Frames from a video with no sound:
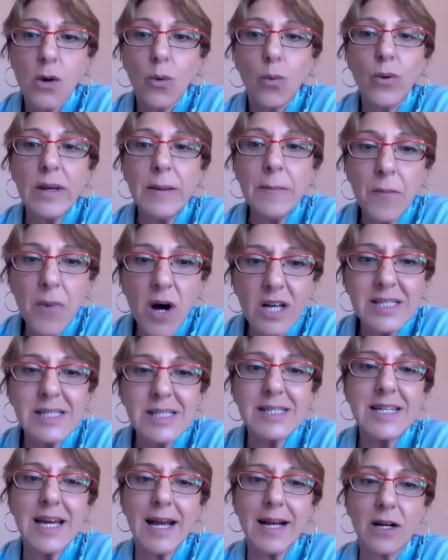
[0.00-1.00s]
We
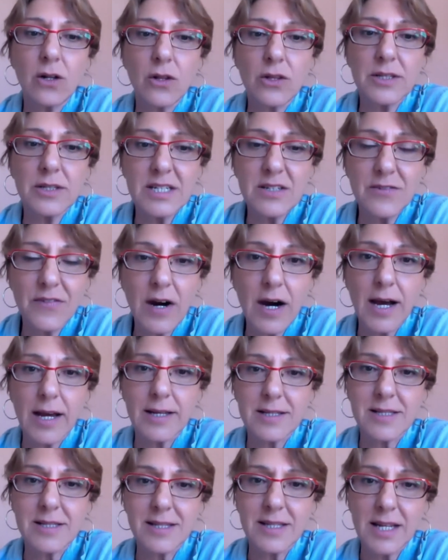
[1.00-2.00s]
must tackle the
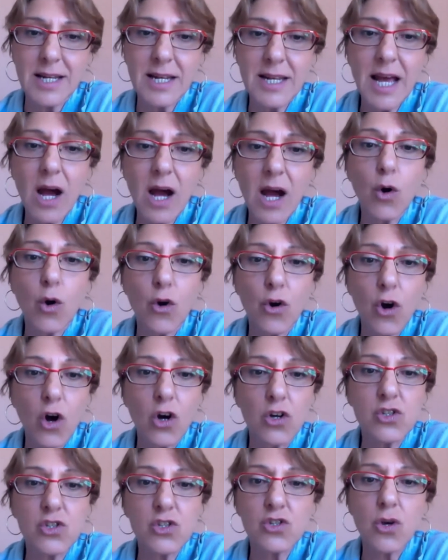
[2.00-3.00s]
divides that now
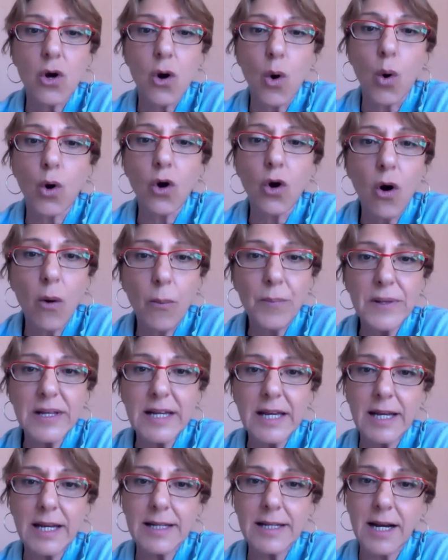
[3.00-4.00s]
cross or
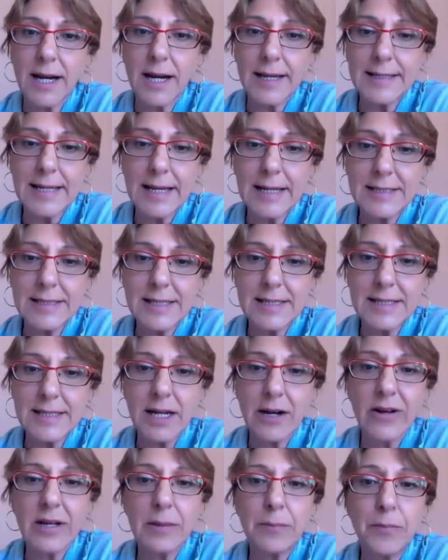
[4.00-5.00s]
complicate
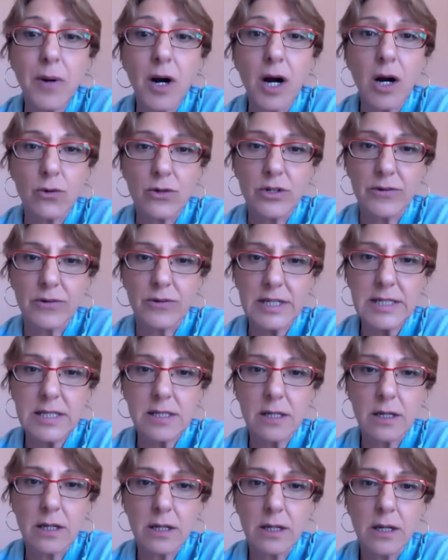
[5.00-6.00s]
identitarian
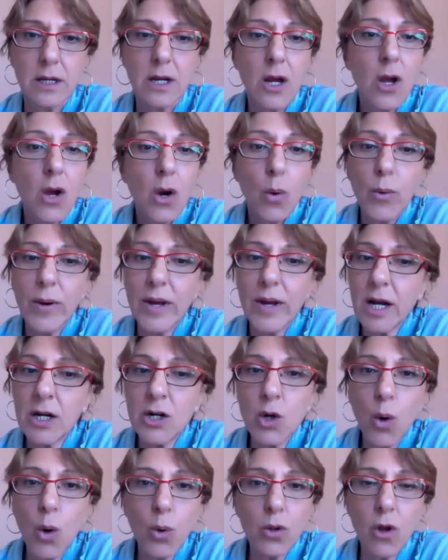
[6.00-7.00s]
boundaries. We
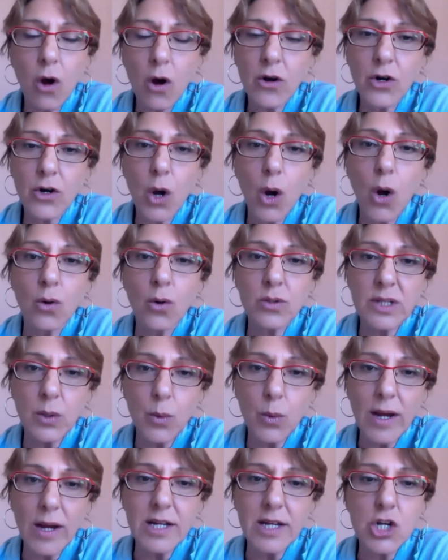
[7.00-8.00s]
are no longer only
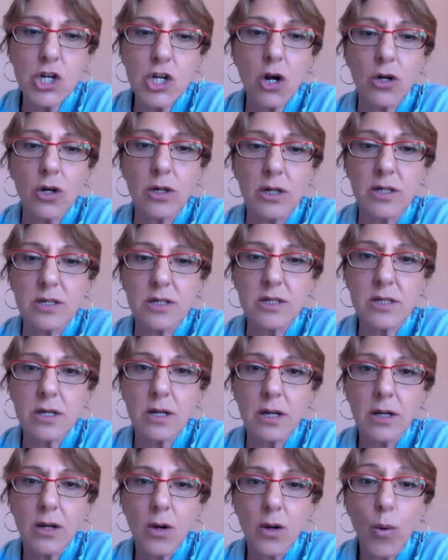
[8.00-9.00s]
wage
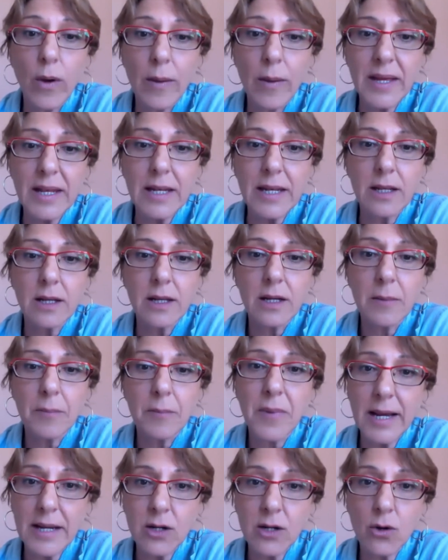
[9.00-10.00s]
earners, women,
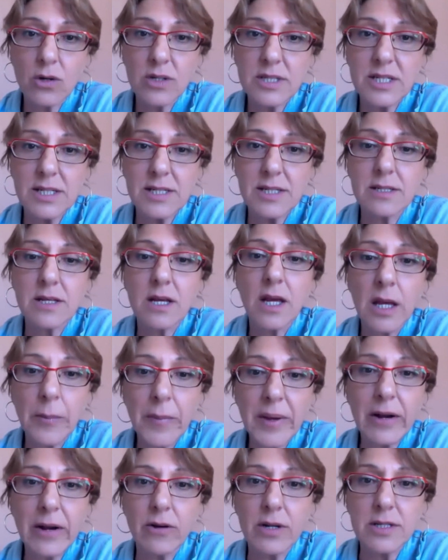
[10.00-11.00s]
minorities,
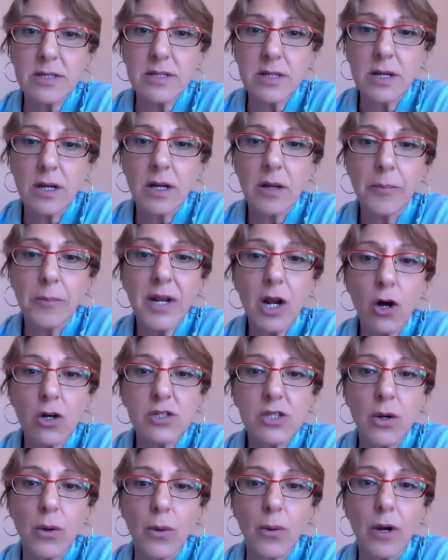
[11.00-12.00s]
immigrants, but
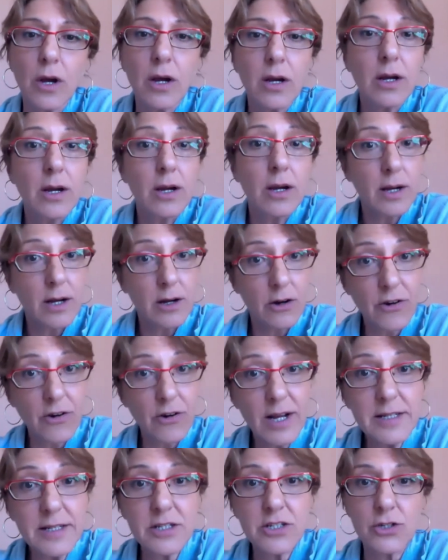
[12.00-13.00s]
also
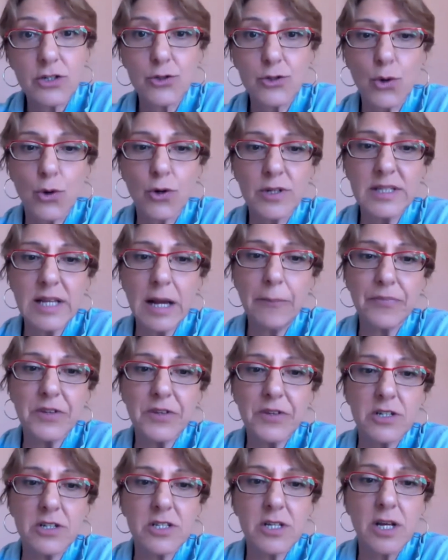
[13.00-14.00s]
creditors or
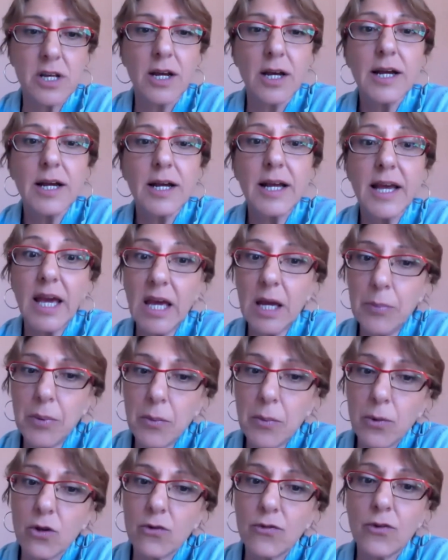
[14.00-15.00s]
debtors,
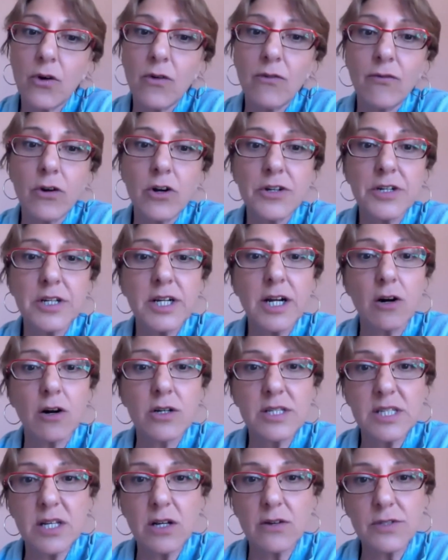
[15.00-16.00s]
capable of converting
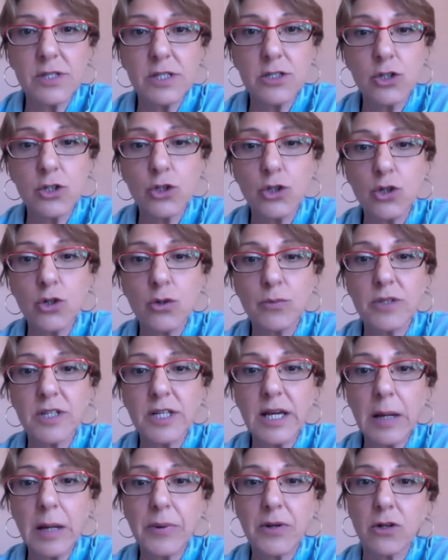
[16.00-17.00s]
ourselves into human
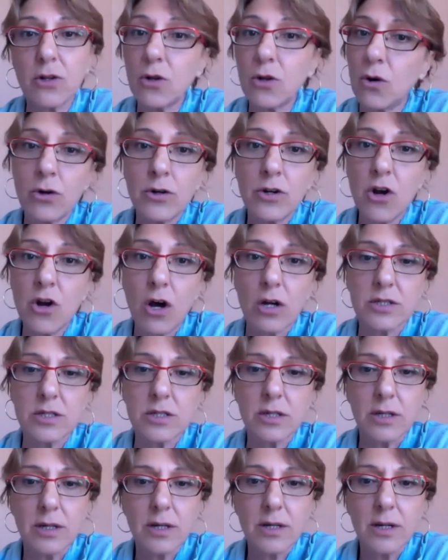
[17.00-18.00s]
capital or not,
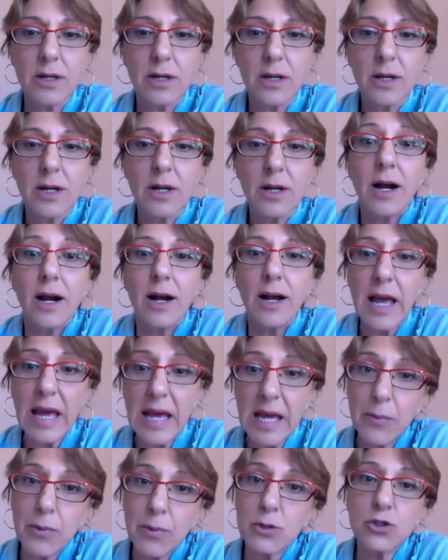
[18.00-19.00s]

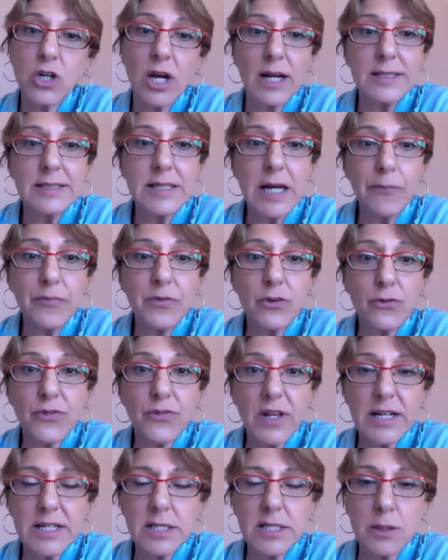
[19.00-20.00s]
able to adapt to
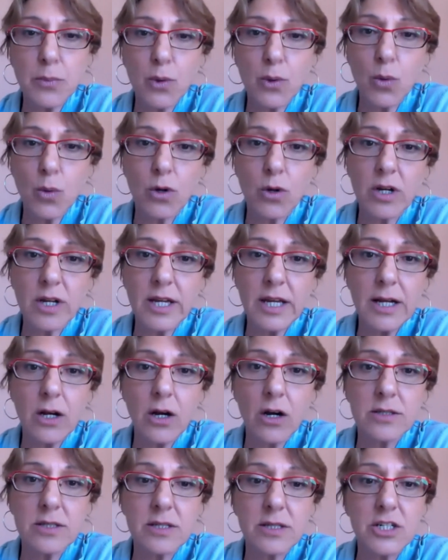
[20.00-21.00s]
flexible working
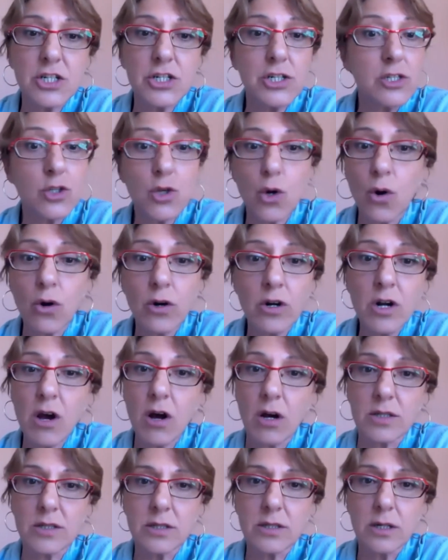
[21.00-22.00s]
conditions or
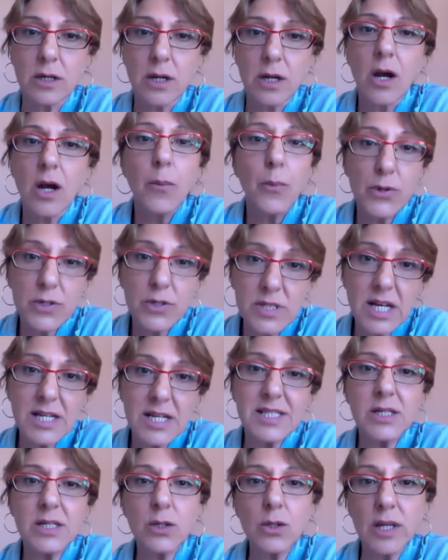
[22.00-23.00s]
not,
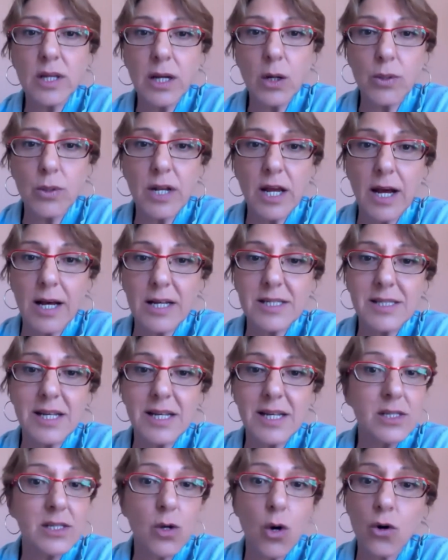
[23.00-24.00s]
possessing liquid
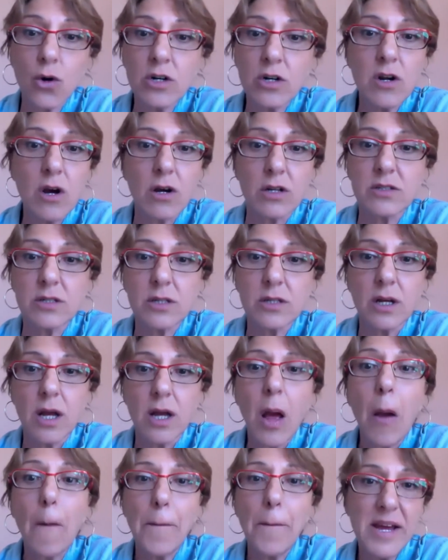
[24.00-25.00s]
assets or not,
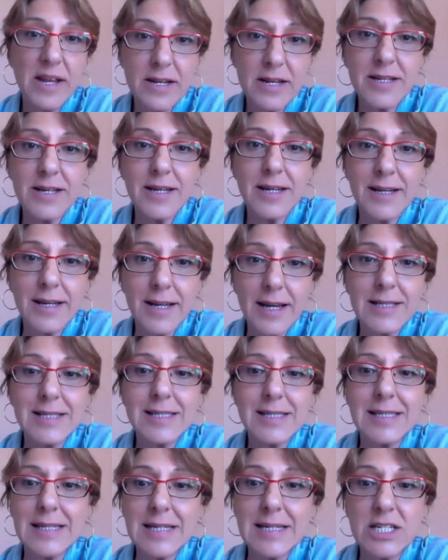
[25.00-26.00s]
pitted
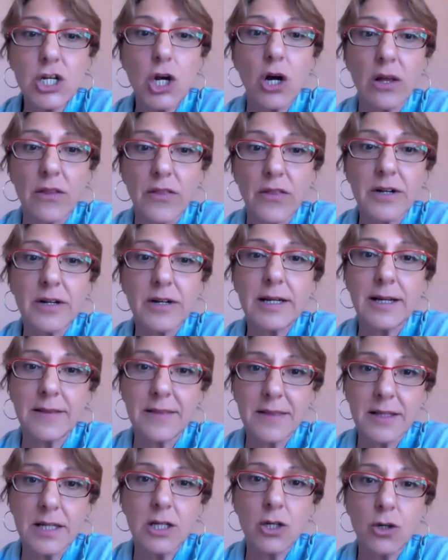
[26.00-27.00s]
against each other
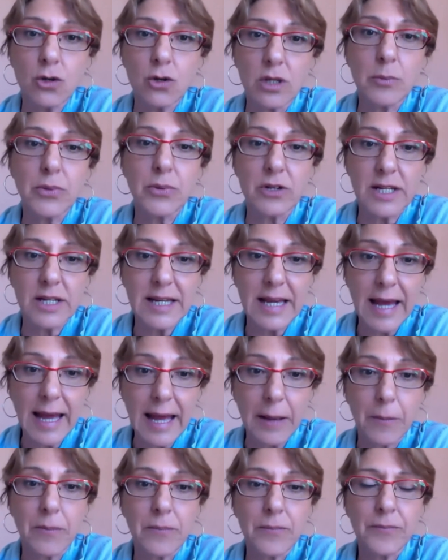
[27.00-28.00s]
in the neoliberal
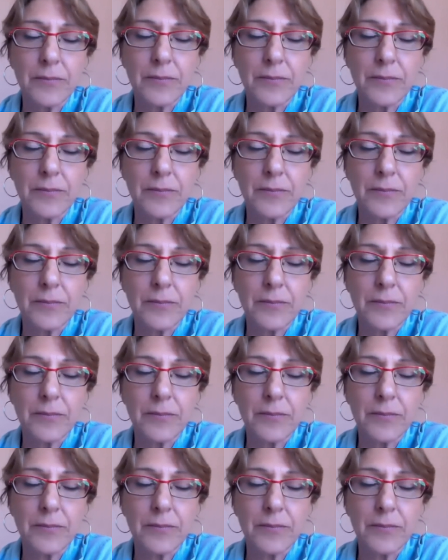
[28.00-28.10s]
game.